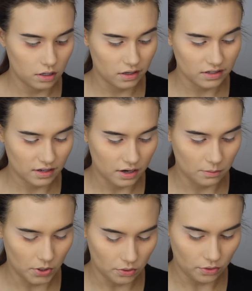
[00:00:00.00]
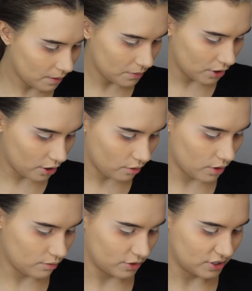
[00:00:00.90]
I guess kind of both. I'm gonna go
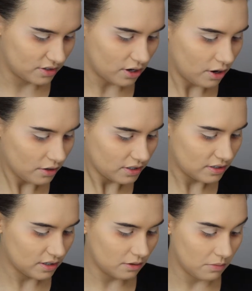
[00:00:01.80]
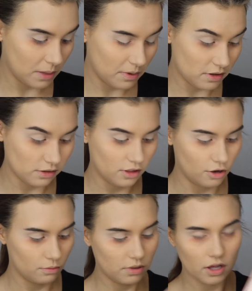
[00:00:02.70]
in with Sauced and maybe
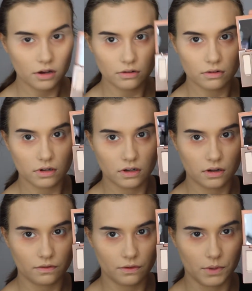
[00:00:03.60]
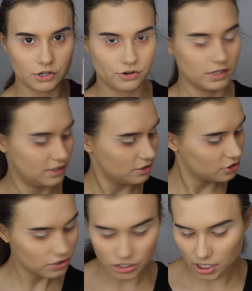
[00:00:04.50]
Low Blow for my
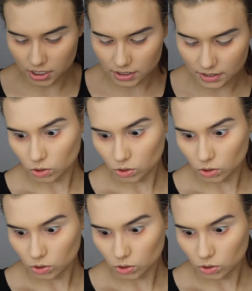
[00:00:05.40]
transition shades.